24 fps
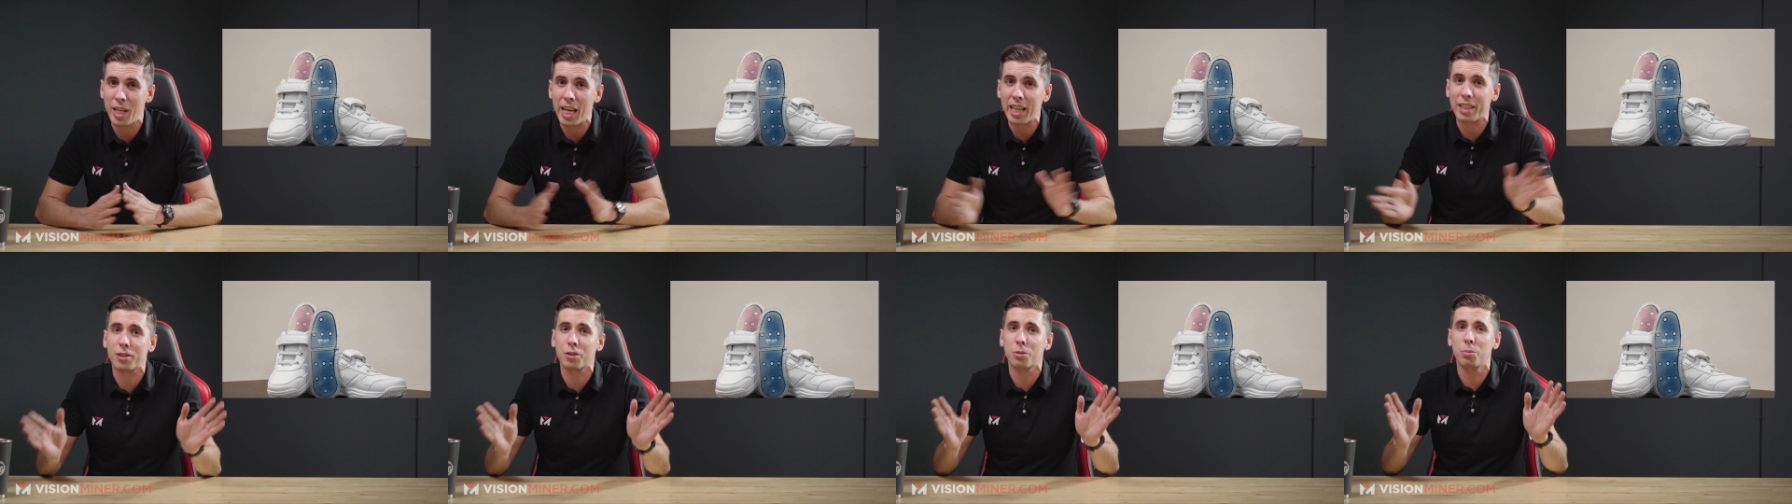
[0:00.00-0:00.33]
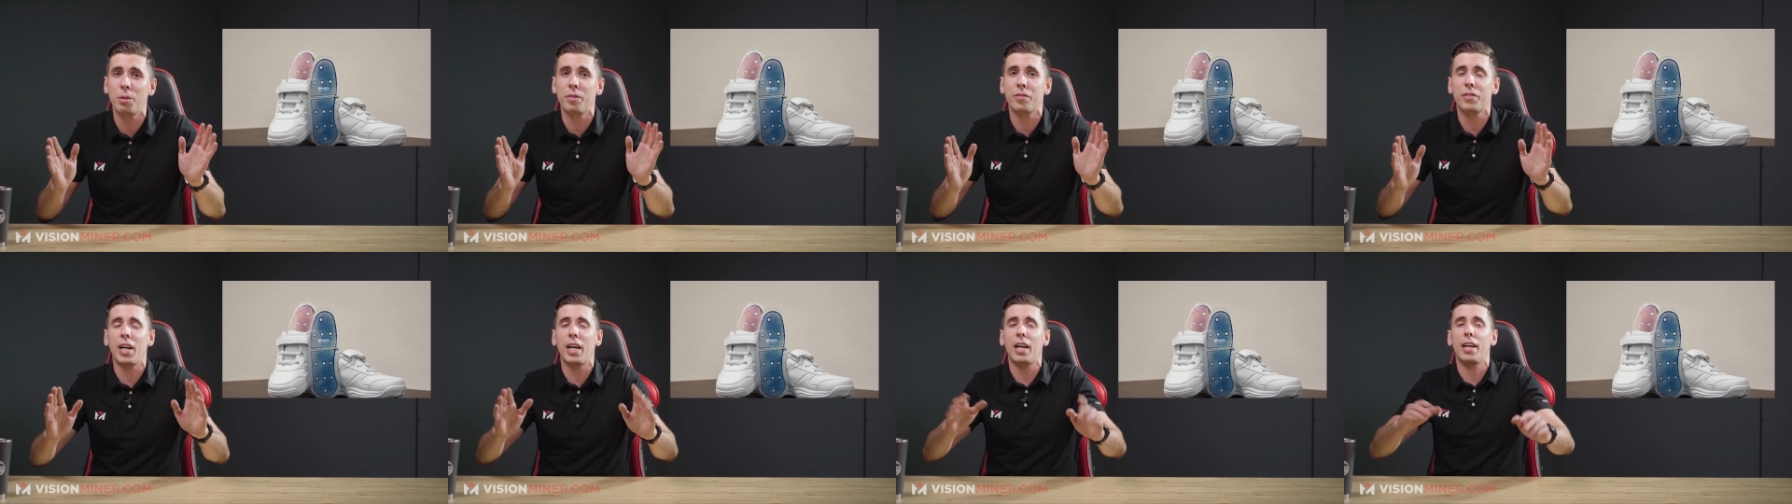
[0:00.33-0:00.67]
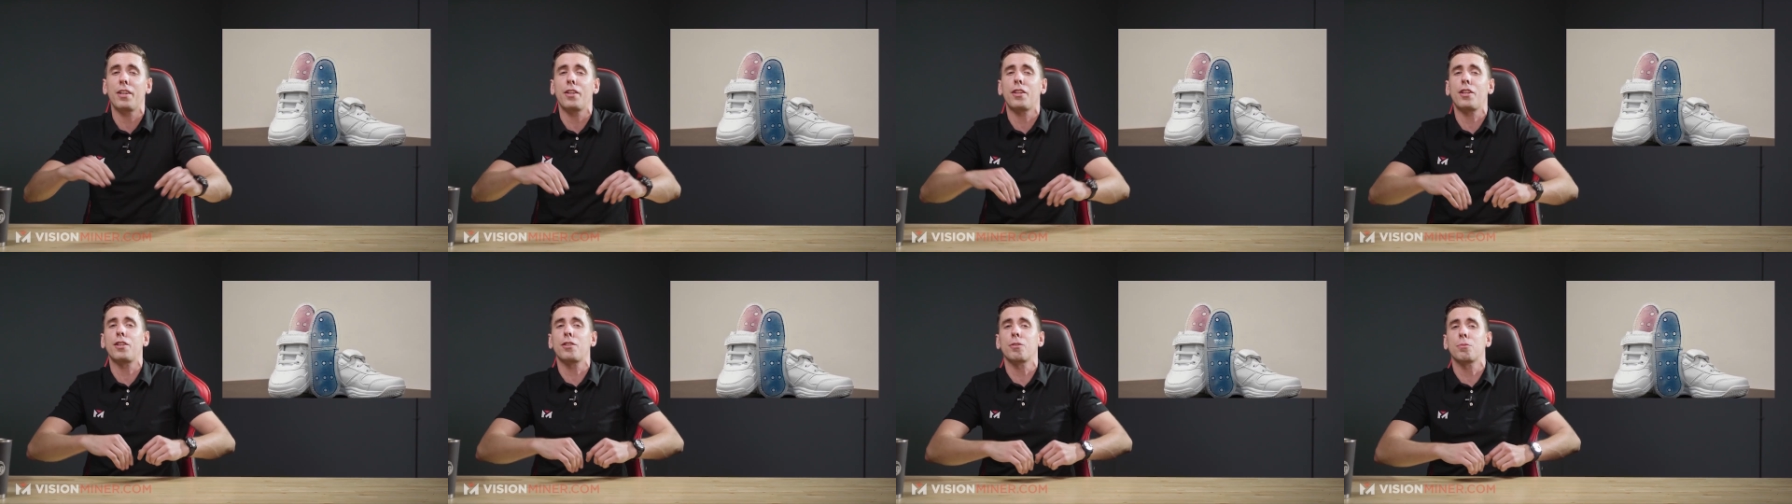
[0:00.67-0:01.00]
Next, we've
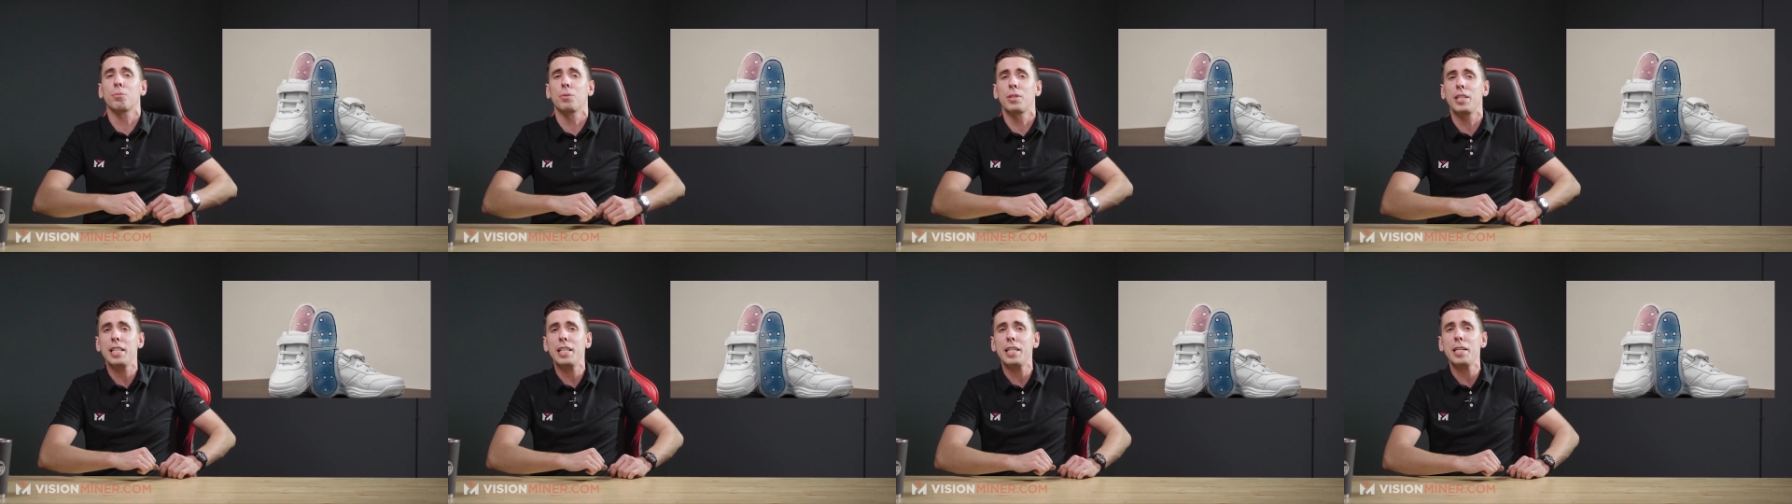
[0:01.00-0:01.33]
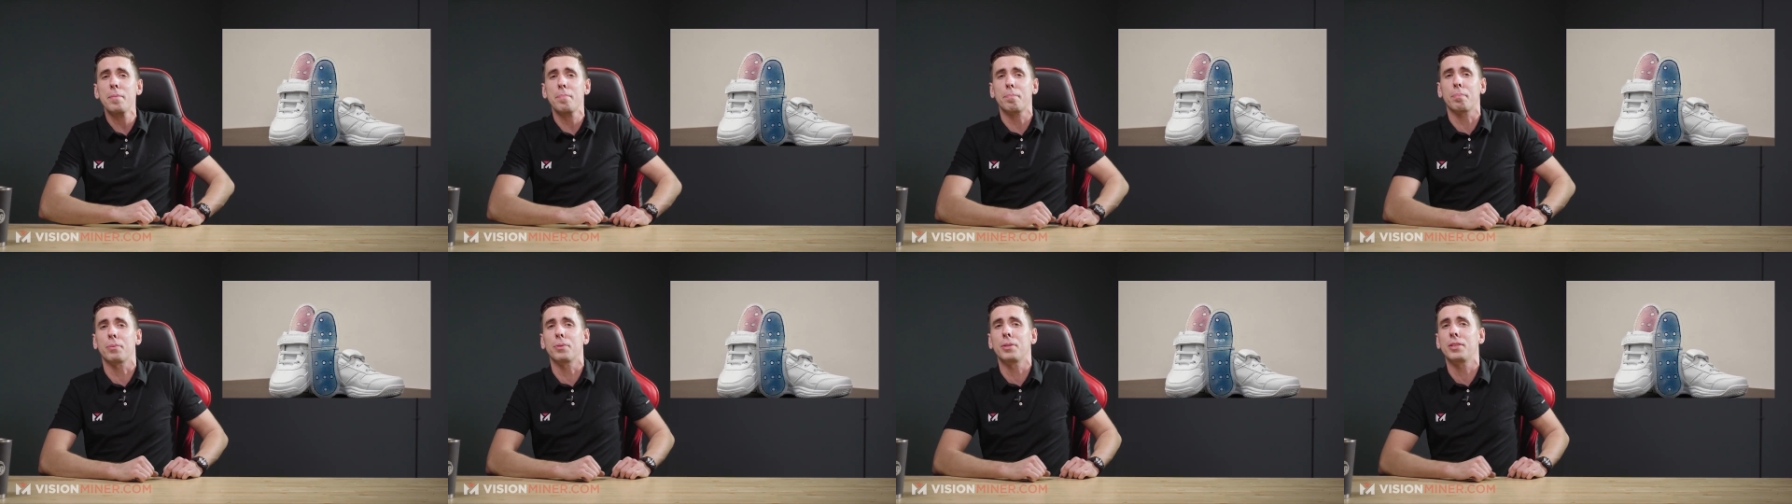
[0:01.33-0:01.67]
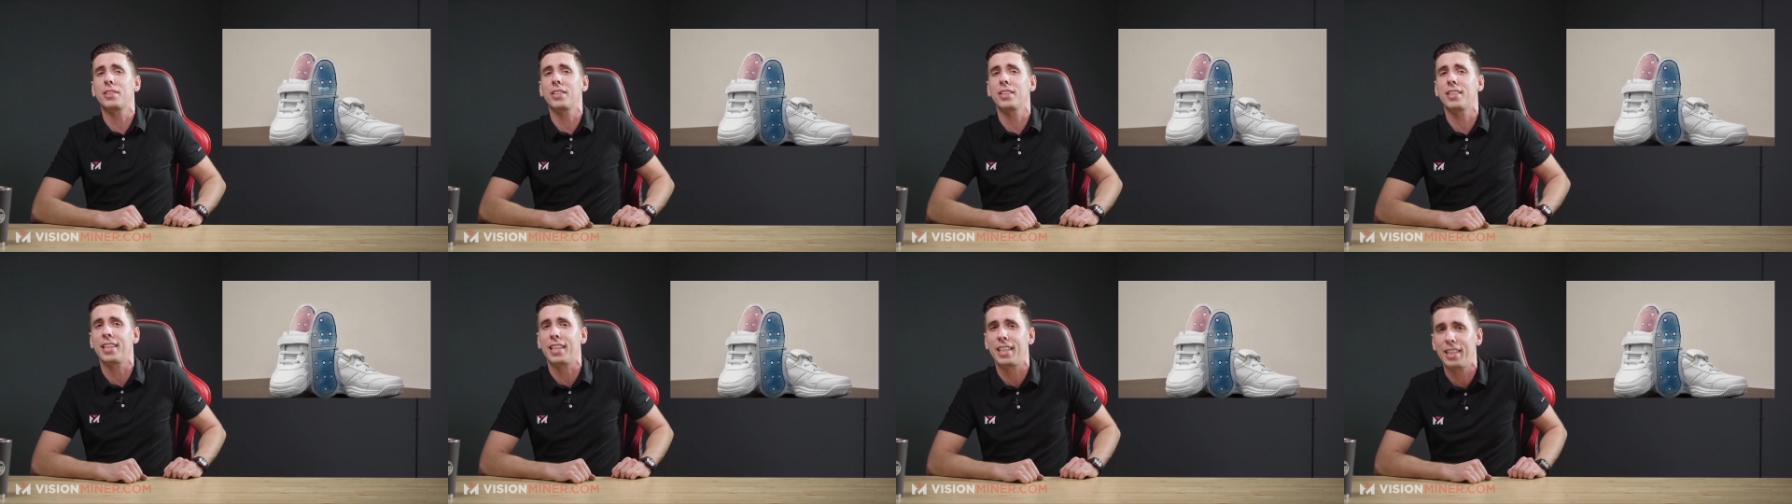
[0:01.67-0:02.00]
got three D
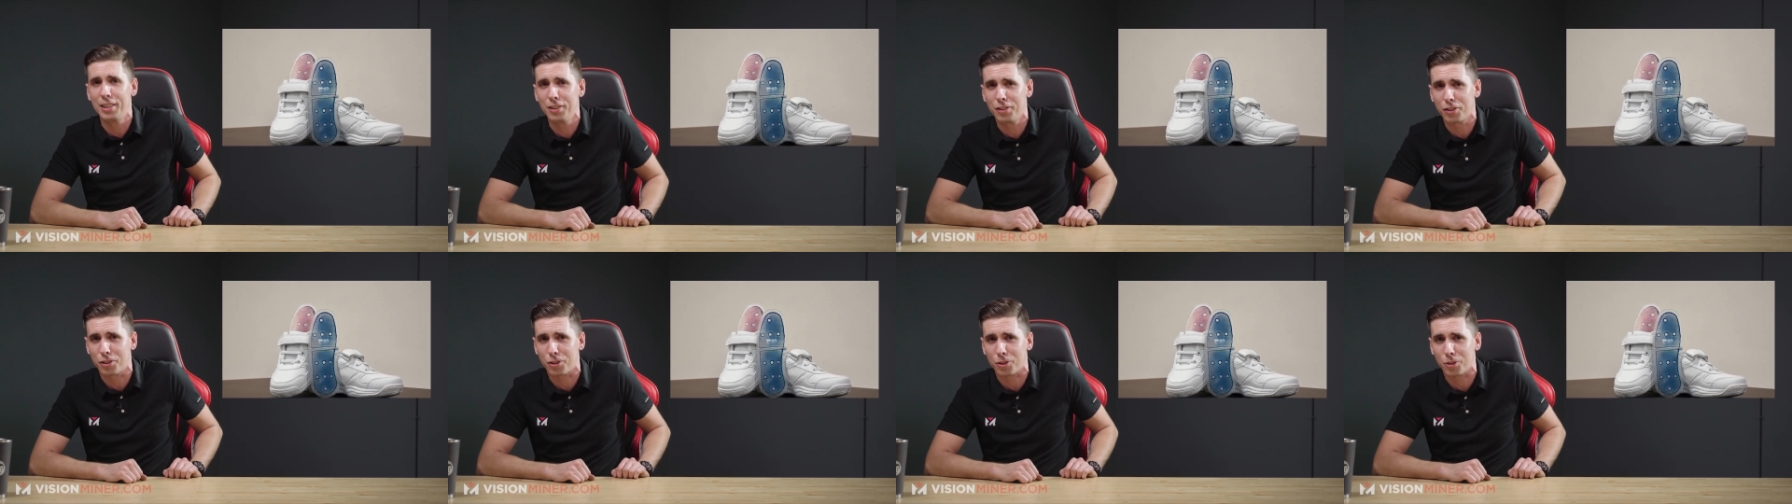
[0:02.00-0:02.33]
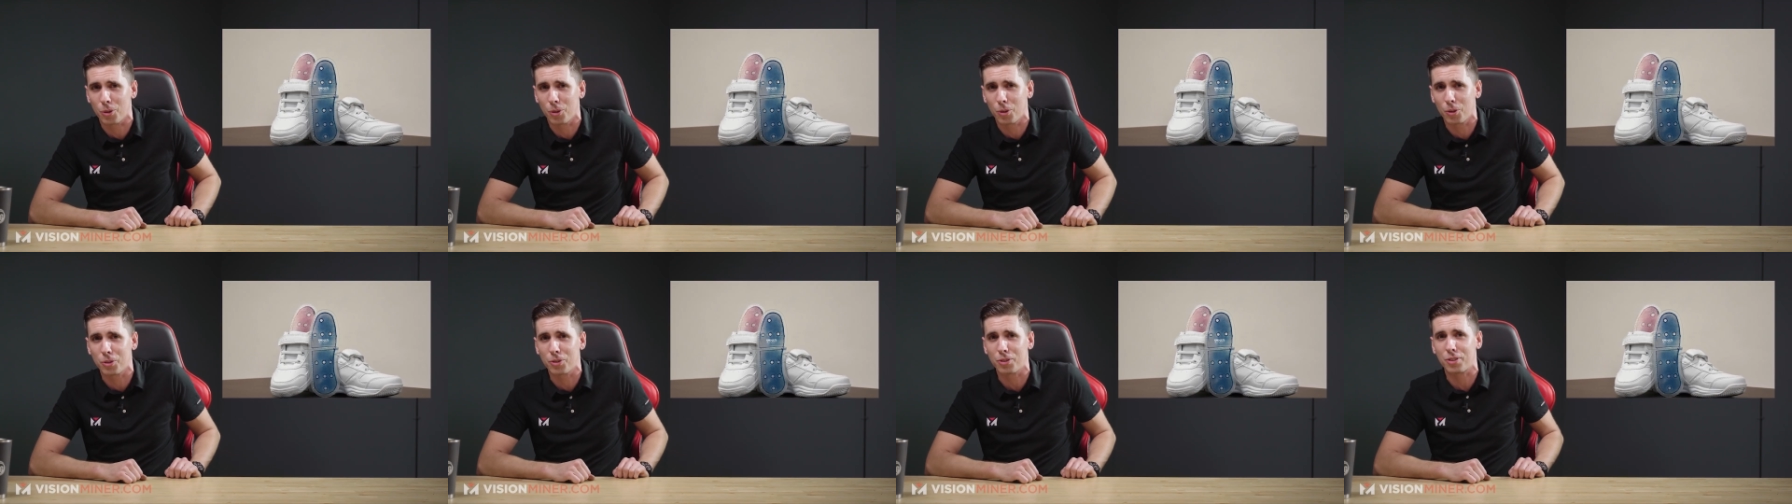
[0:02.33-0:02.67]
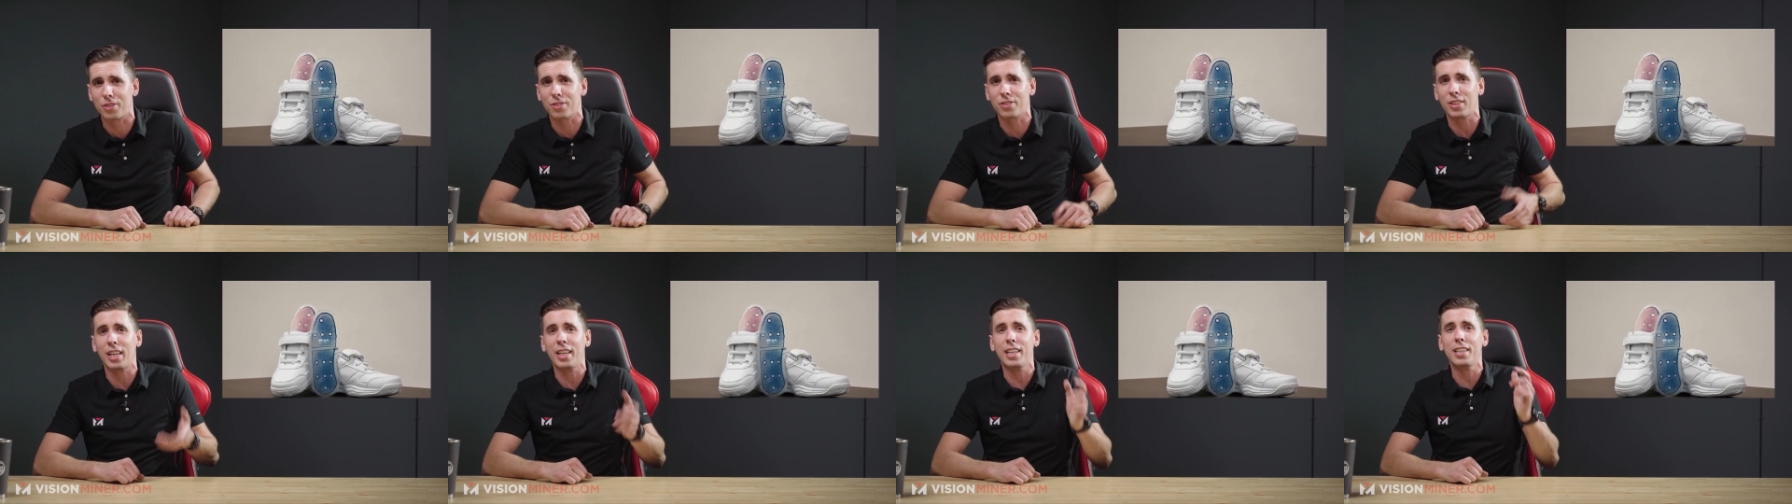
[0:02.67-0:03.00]
printed insoles
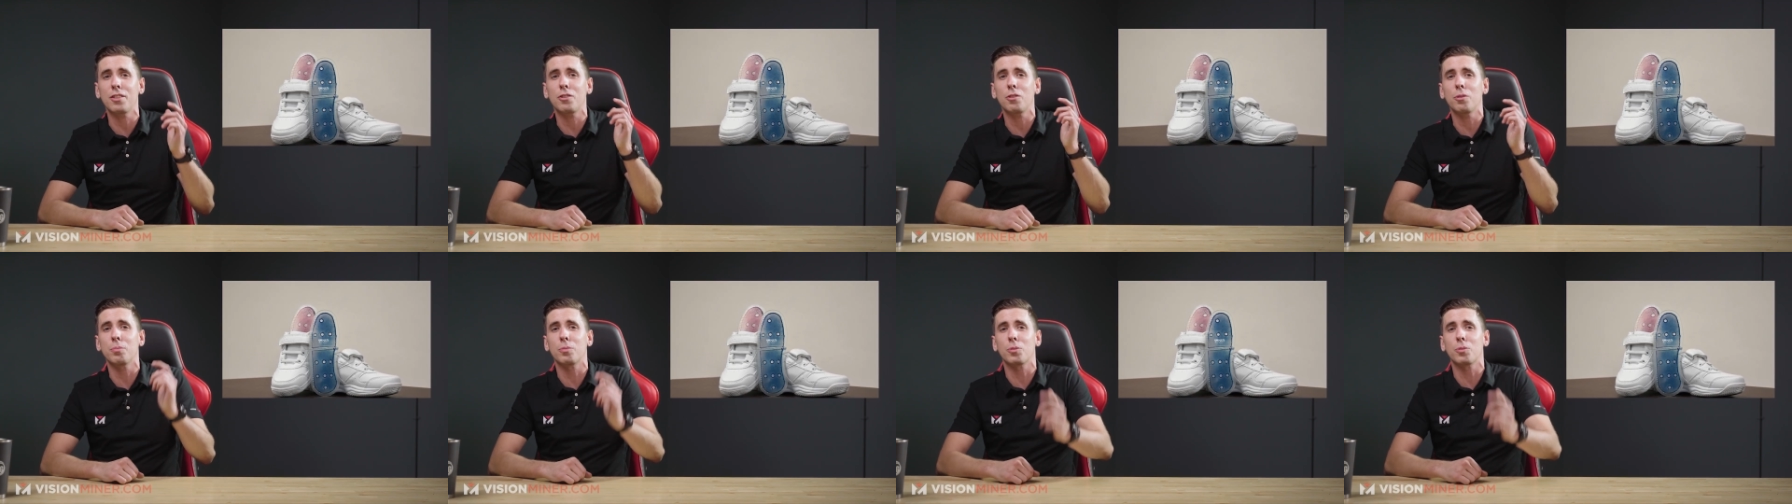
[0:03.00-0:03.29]
designed to